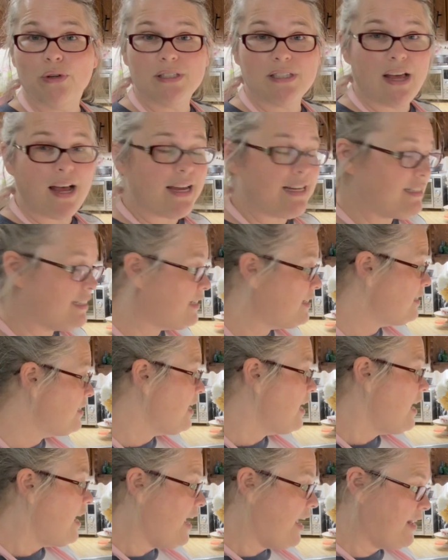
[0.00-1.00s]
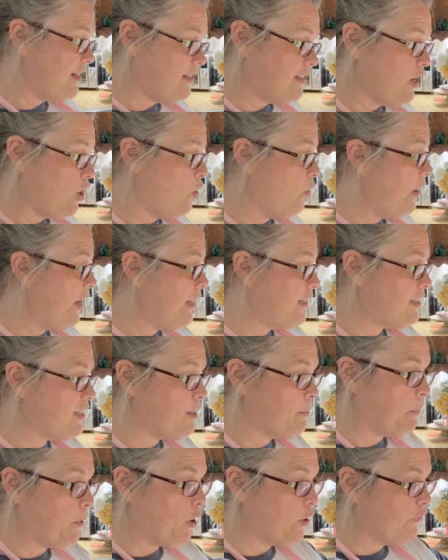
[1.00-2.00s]
sizes, and so it's the
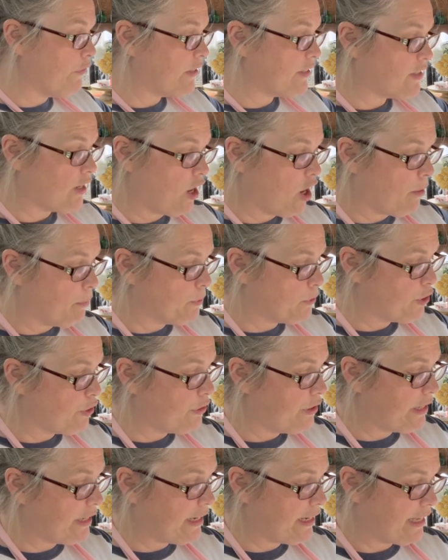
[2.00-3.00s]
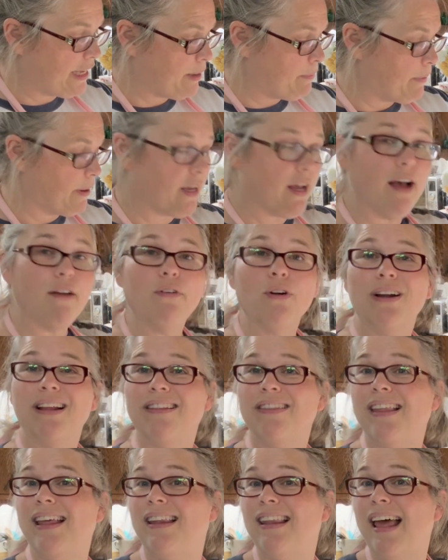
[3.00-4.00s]
perfect opportunity to keep it covered,
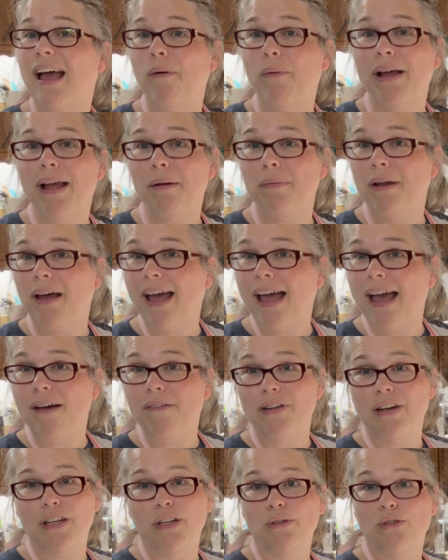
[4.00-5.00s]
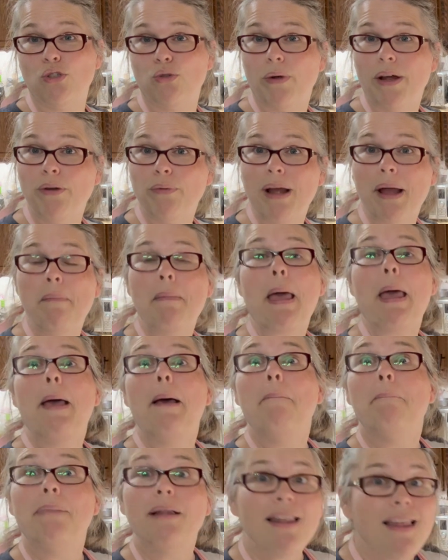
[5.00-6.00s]
and then that way I'm not having to use saran wrap.
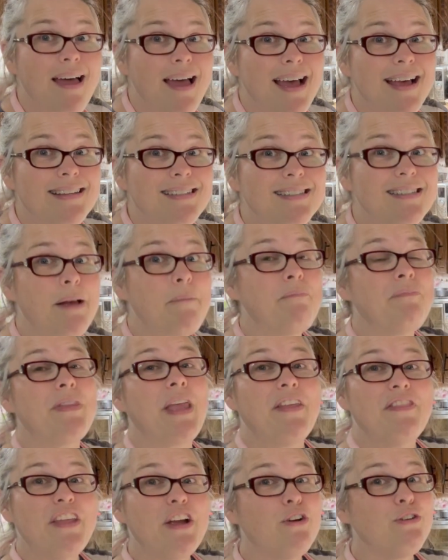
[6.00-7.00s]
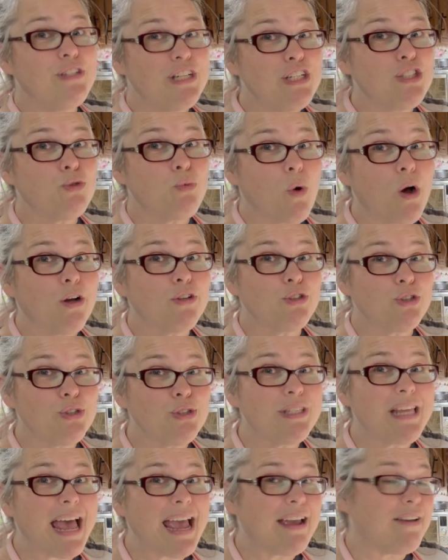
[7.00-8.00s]
Plus, they're dishwasher
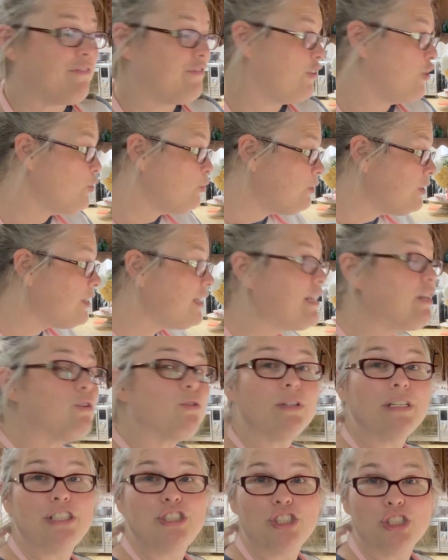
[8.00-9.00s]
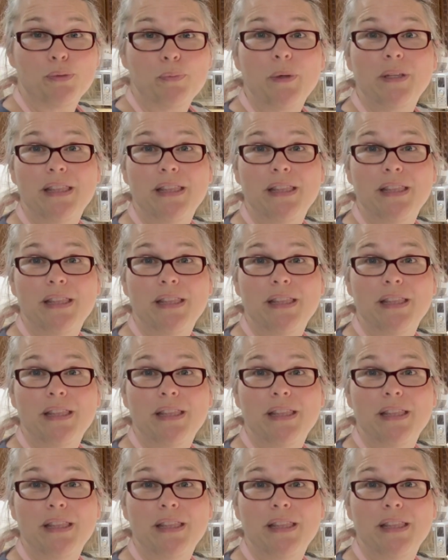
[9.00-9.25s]
safe. You literally just put